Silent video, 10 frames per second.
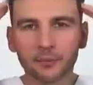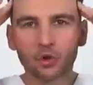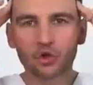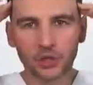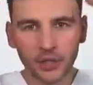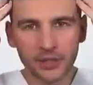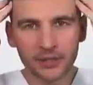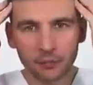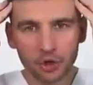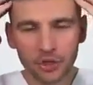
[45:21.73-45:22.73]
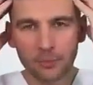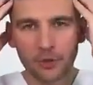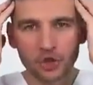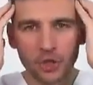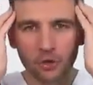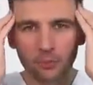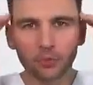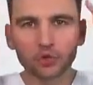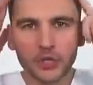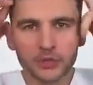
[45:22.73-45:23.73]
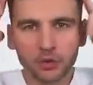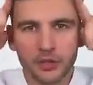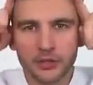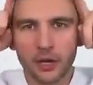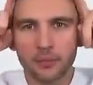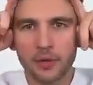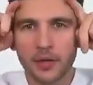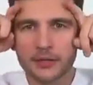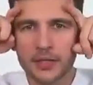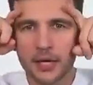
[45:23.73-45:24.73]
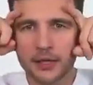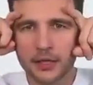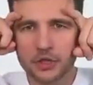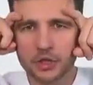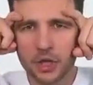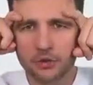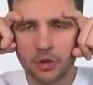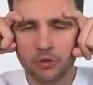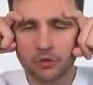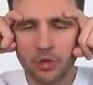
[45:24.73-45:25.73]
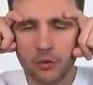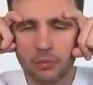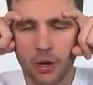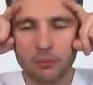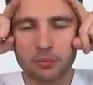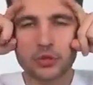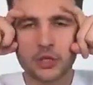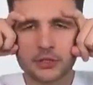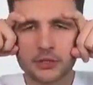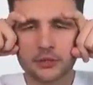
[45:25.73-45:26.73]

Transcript: too, when this muscle is tense, it seems like our eyes, they start to kind of droop down.